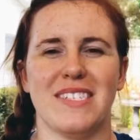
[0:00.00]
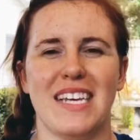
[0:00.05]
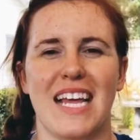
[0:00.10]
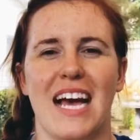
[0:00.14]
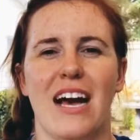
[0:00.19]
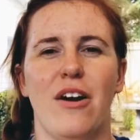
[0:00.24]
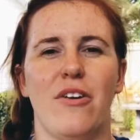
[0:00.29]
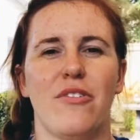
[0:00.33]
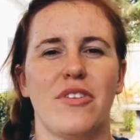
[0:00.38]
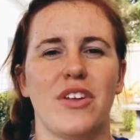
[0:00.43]

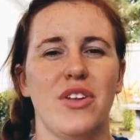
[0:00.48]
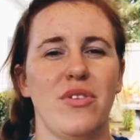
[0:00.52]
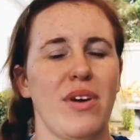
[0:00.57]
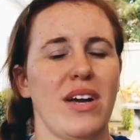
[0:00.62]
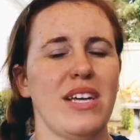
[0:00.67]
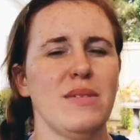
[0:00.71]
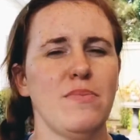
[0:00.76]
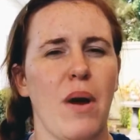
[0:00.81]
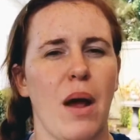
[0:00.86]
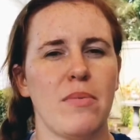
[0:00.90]
Now, you
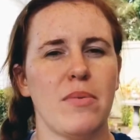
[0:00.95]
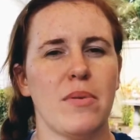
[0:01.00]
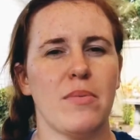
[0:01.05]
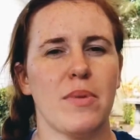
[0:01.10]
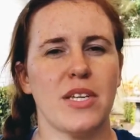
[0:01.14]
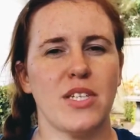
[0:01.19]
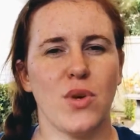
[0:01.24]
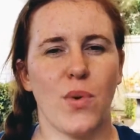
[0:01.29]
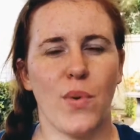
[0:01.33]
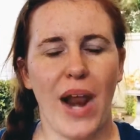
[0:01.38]
guys
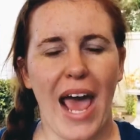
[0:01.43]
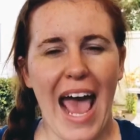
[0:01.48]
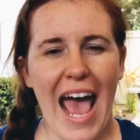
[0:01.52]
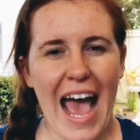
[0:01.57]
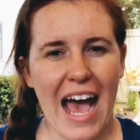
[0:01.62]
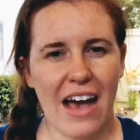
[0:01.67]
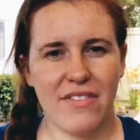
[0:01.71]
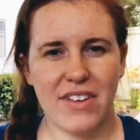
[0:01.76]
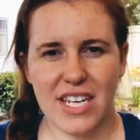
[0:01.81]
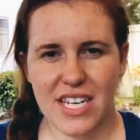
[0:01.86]
probably don't
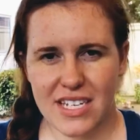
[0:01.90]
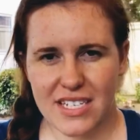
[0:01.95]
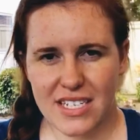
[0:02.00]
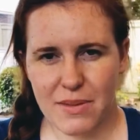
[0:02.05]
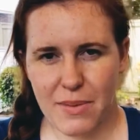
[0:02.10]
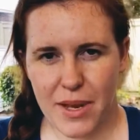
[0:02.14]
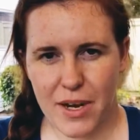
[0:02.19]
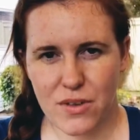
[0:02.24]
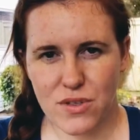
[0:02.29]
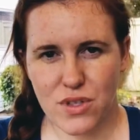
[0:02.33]
have any
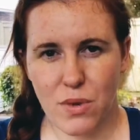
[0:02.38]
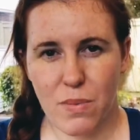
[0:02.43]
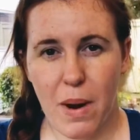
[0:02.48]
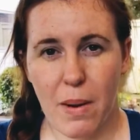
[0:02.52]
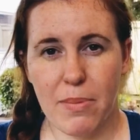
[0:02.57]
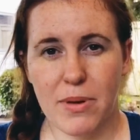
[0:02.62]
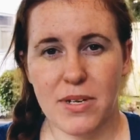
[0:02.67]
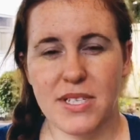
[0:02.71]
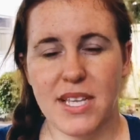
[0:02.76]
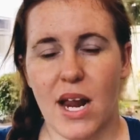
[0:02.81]
tomatoes or
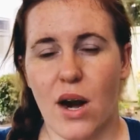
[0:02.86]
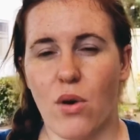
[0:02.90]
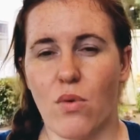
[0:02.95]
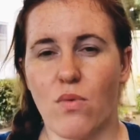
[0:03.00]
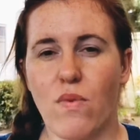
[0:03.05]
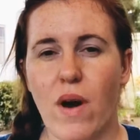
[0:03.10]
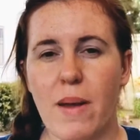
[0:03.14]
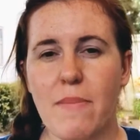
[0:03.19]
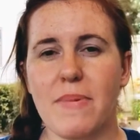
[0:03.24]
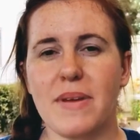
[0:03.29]
peppers that are
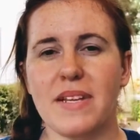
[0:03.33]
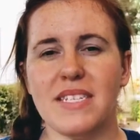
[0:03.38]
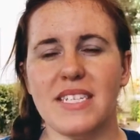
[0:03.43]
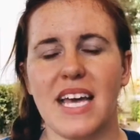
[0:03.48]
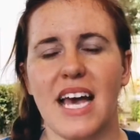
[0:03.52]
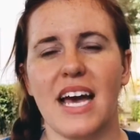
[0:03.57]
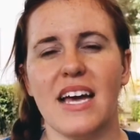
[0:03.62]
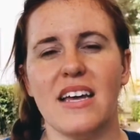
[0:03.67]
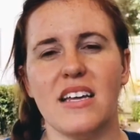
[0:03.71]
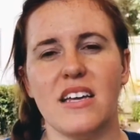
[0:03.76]
ripened
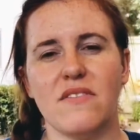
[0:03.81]
yet.